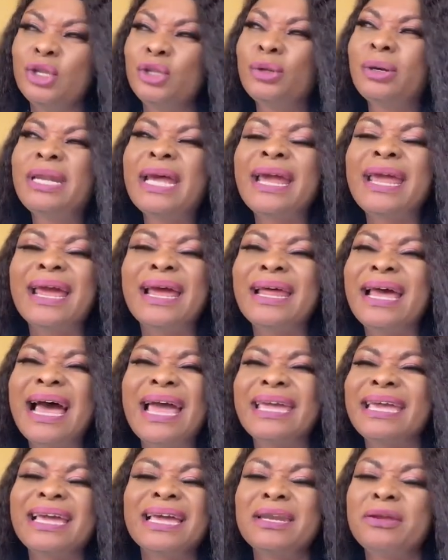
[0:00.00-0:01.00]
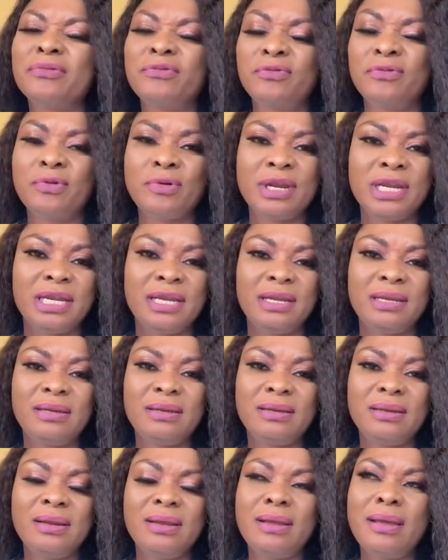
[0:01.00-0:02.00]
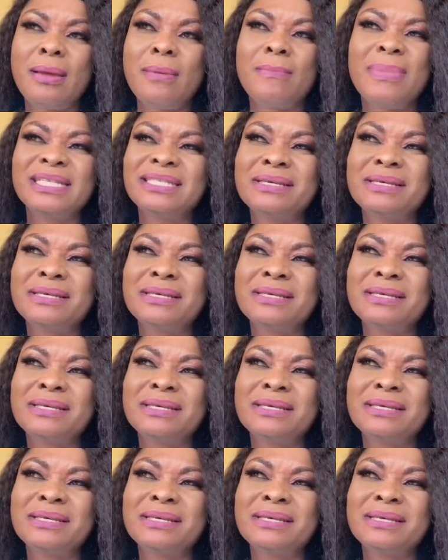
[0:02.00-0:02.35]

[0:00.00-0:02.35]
Not that I, I can afford it, but